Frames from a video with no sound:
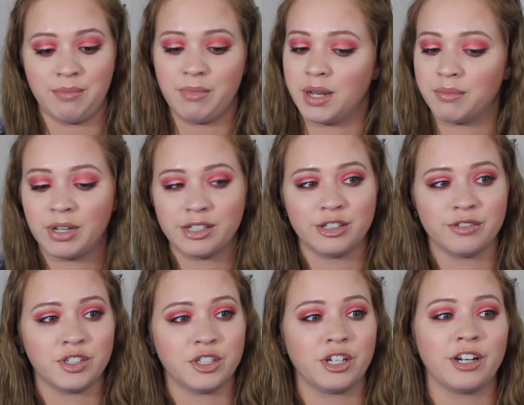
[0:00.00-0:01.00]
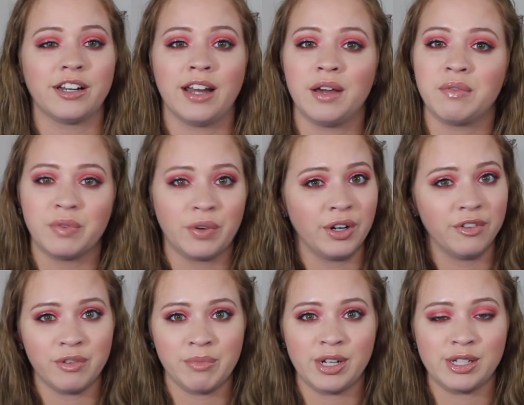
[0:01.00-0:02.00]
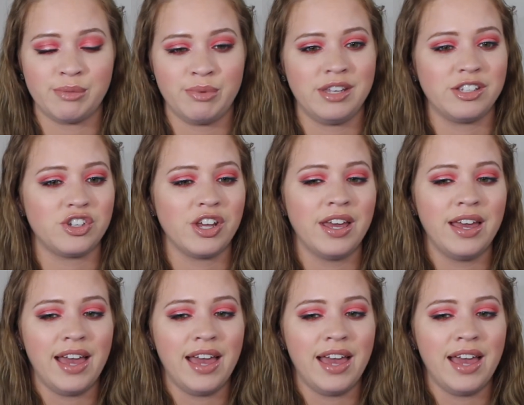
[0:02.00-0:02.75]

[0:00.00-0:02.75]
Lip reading: made myself a shirt and I wore it for my speech,